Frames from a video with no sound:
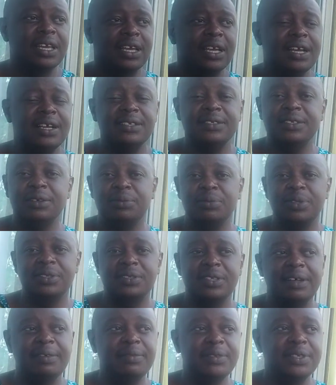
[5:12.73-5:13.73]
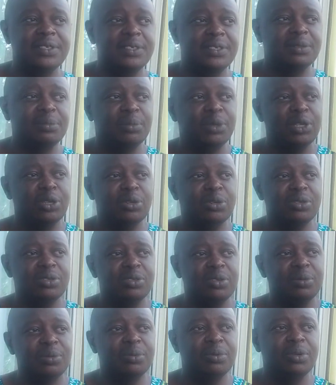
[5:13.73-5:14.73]
cancer of the cervix, may
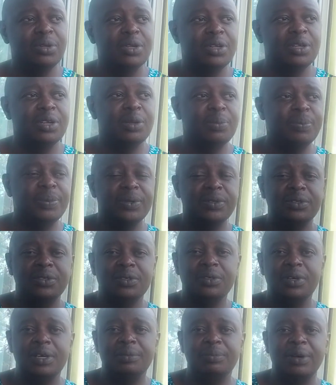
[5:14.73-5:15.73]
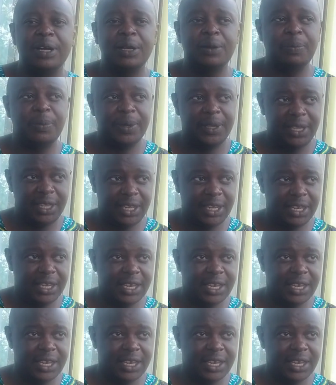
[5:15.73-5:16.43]
also report lower back pain,